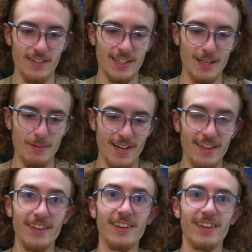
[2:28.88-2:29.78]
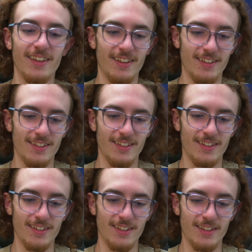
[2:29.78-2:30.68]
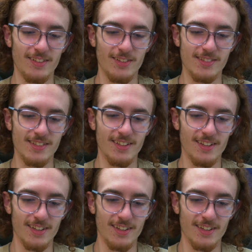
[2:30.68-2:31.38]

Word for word: Dynamic Island, as you can see.